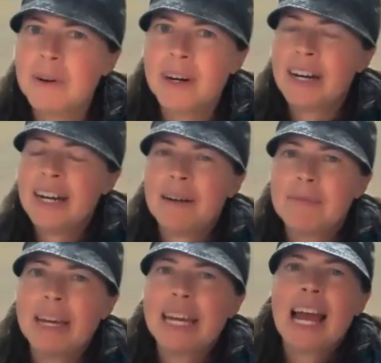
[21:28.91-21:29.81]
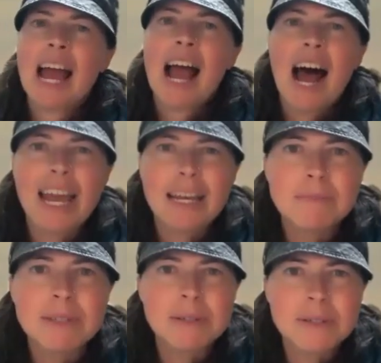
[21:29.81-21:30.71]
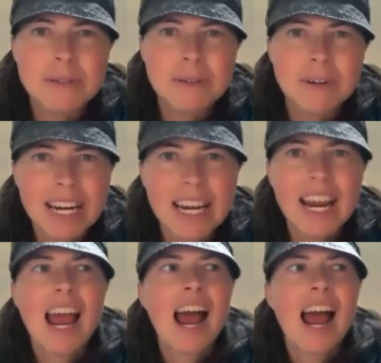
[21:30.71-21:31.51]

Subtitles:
where like, I am so sorry.